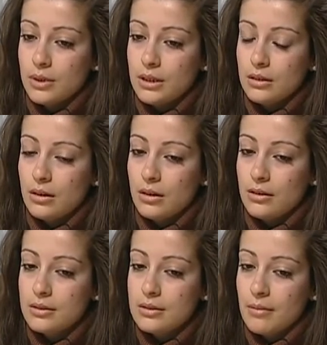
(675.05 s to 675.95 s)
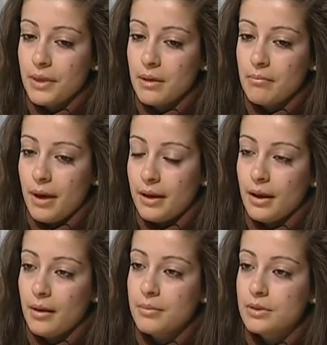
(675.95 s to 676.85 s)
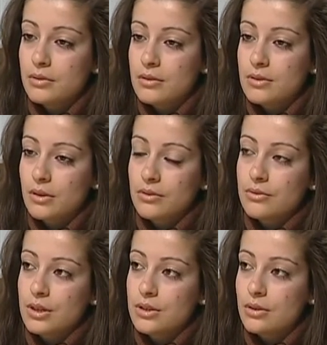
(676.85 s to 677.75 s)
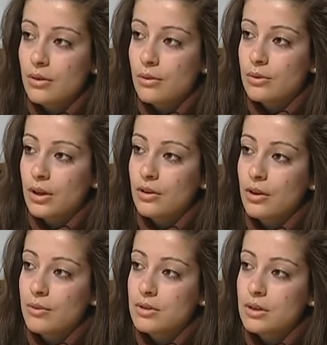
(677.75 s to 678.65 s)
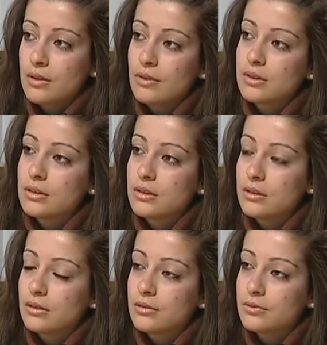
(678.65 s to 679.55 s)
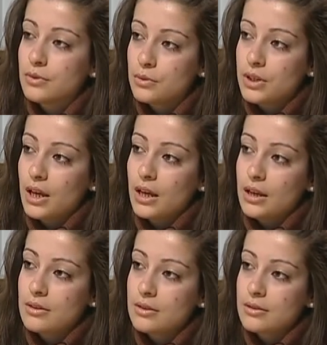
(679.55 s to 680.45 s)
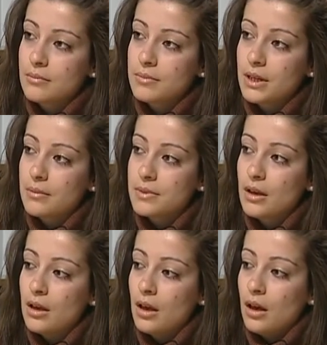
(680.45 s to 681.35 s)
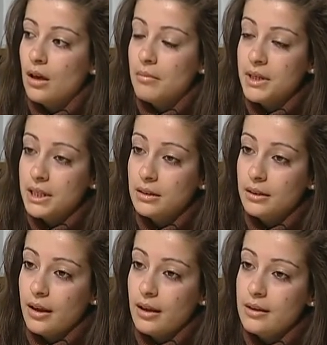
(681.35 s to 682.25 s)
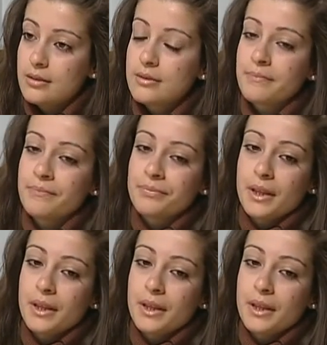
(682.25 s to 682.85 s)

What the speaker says: when something bad happened to this country, so they're going to give it food aids, sometimes medical aids,